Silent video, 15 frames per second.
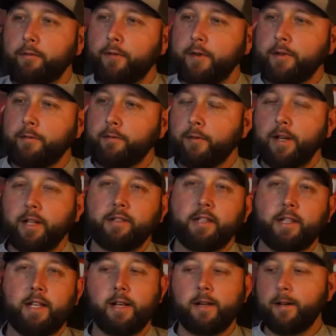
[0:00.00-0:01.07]
fishing freaks
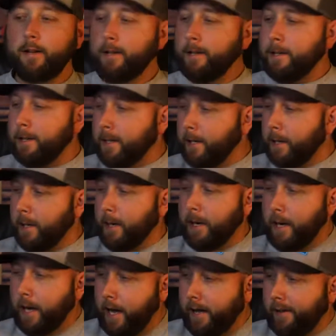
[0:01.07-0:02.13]
in here.
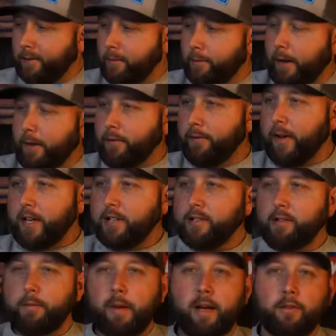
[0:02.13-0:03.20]
Had some
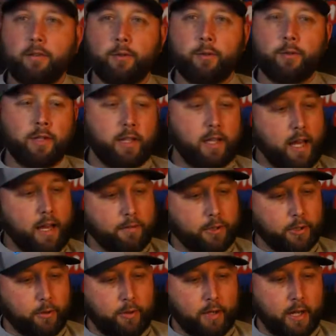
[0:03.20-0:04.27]
reservations about doing the live
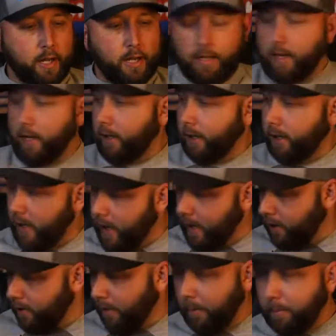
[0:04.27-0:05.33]
show tonight. Got a
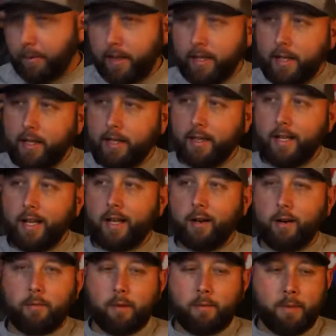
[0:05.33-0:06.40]
lot on my plate, a lot
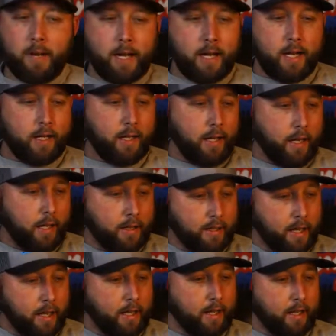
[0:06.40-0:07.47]
on my mind, and a
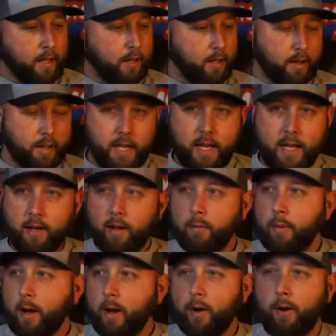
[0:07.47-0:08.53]
lot laying
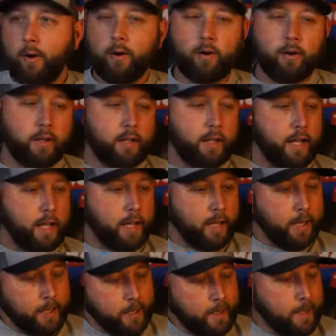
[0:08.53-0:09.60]
on my heart
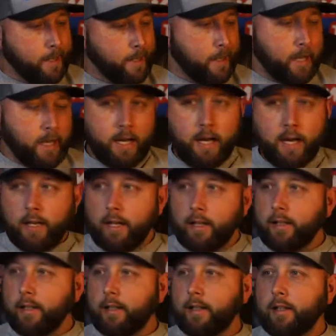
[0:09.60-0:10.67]
today. I'd
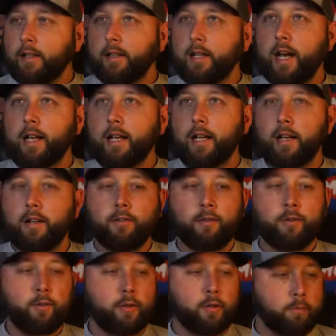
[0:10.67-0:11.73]
like to not get
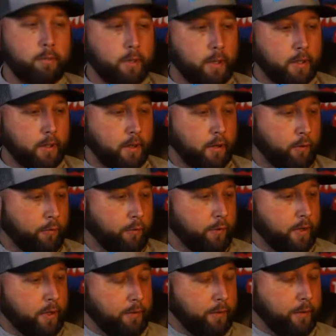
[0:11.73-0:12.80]
into it, but
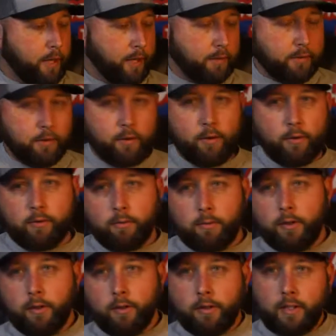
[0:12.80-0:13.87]
hopefully if you guys could throw some
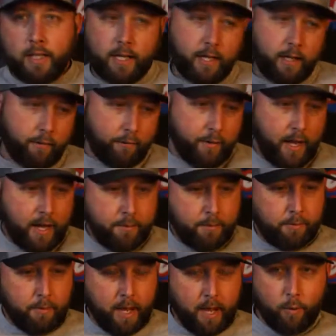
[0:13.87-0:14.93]
good
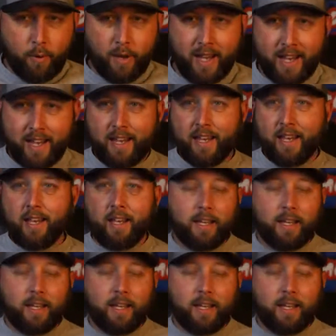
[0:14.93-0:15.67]
vibes my way,